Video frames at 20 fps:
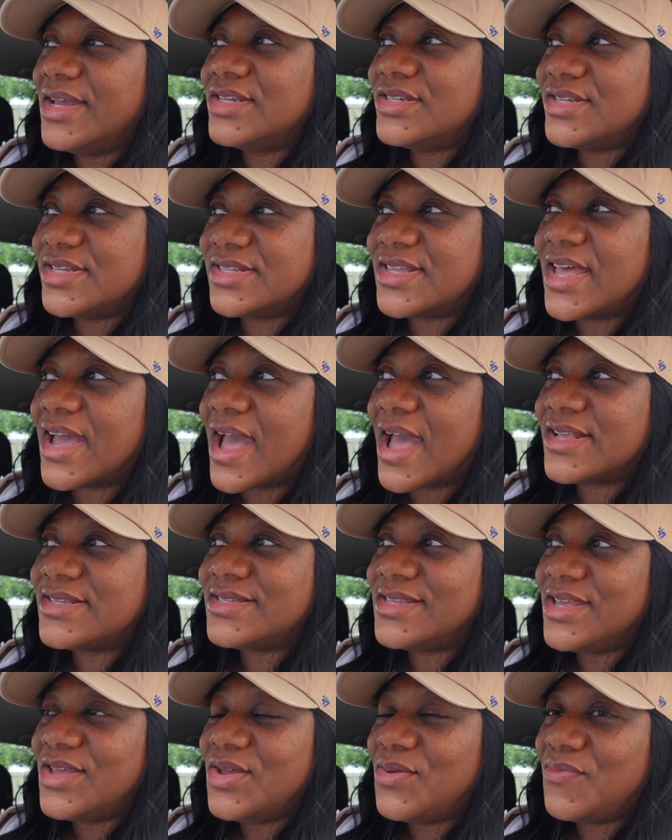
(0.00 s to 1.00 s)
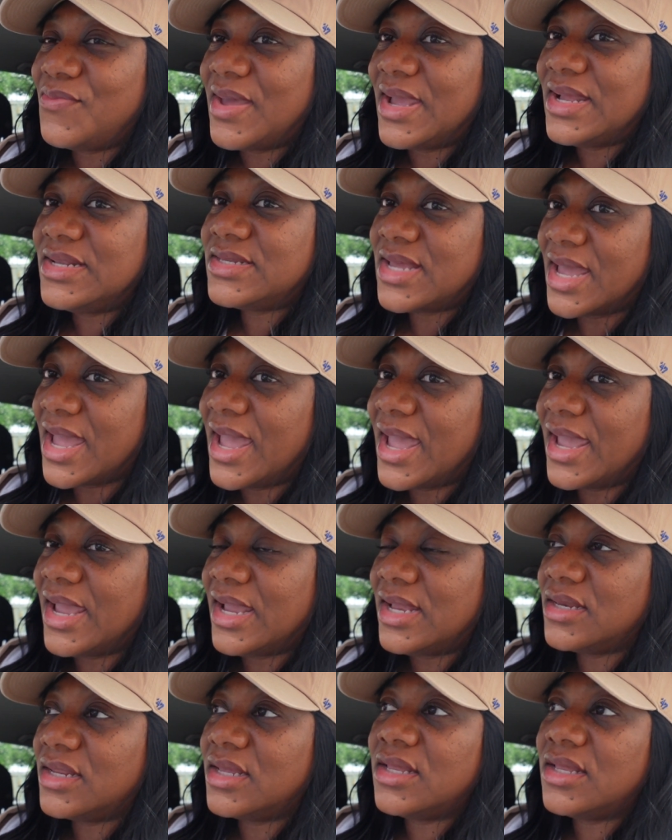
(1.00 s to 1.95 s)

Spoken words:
She's like, I see you maintained.